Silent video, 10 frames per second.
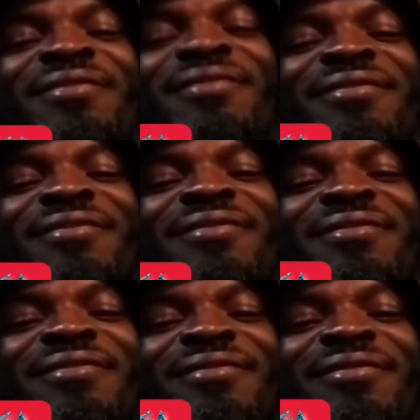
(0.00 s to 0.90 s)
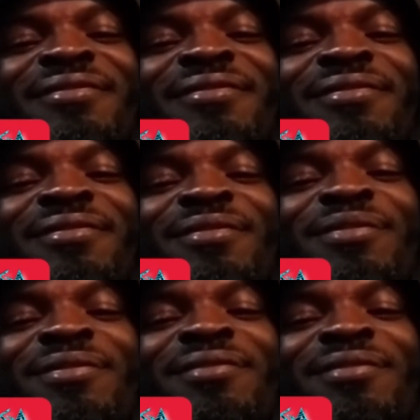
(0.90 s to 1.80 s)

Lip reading: Nobody speaks.